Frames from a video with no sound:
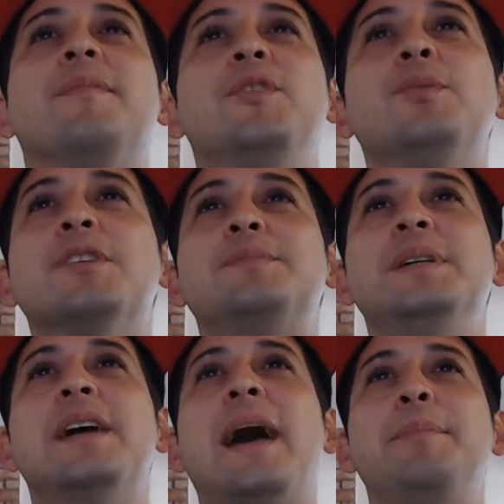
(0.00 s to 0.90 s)
You must
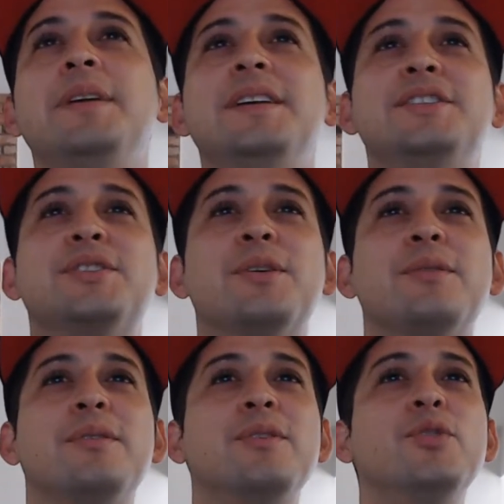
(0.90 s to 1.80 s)
be happy, Isho.
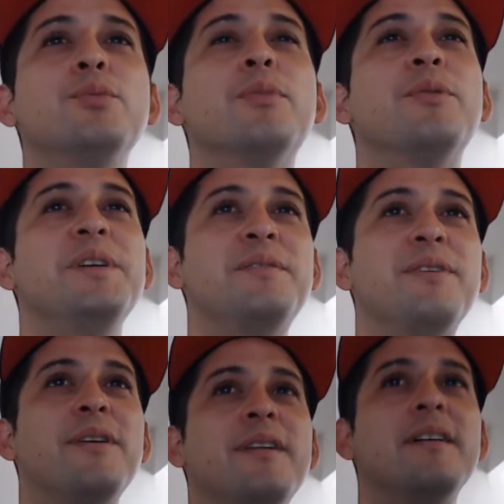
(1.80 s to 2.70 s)
New
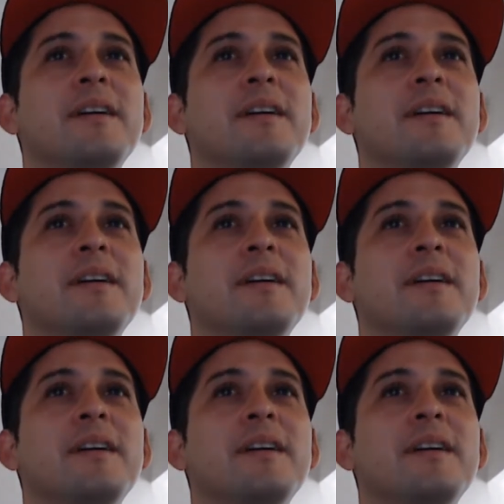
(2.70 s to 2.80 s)
Marineford.